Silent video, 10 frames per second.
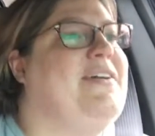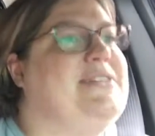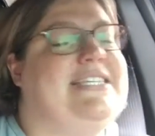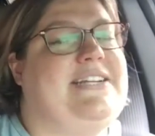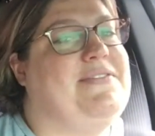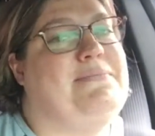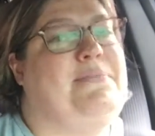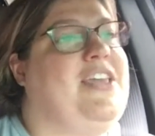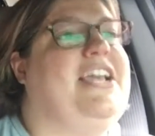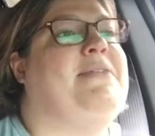wasn't even
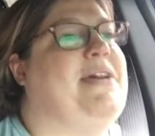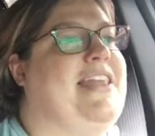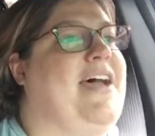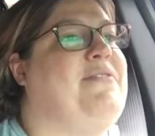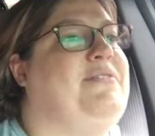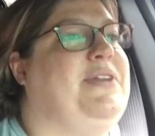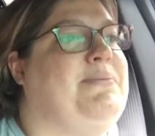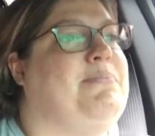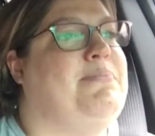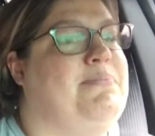thinking about that when
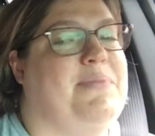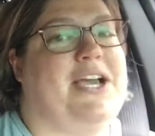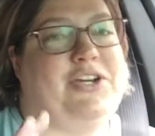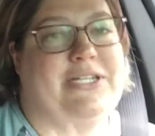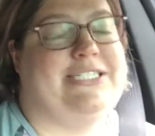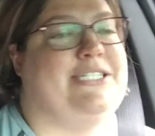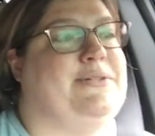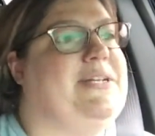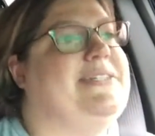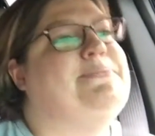we agreed to
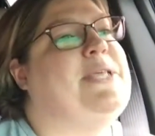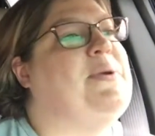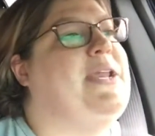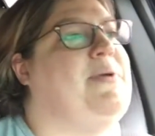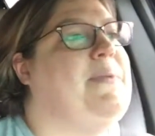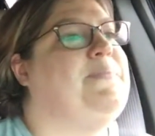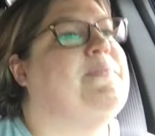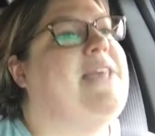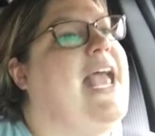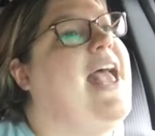do it. So anyway,
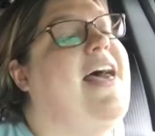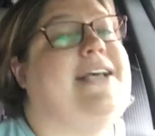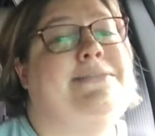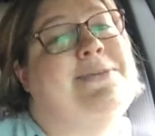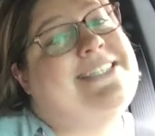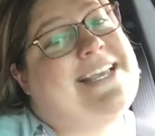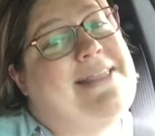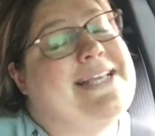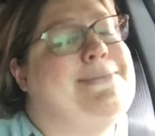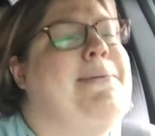
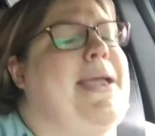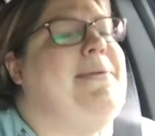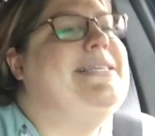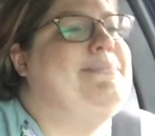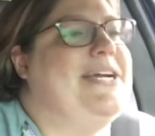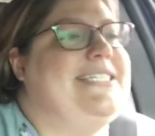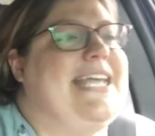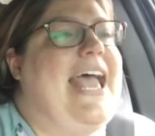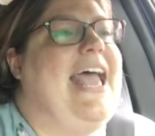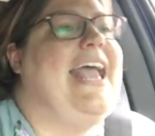that's my baby's
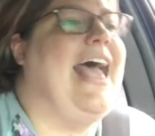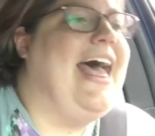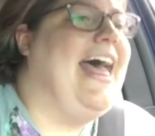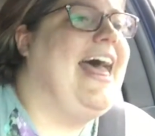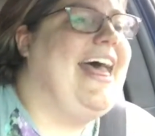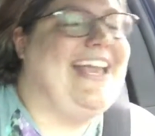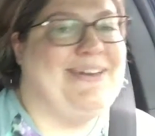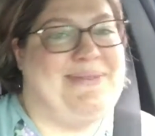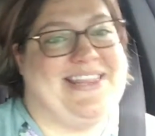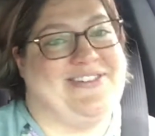birthday.
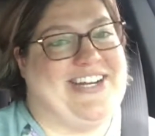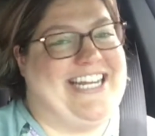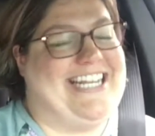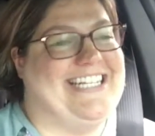He'll be 3.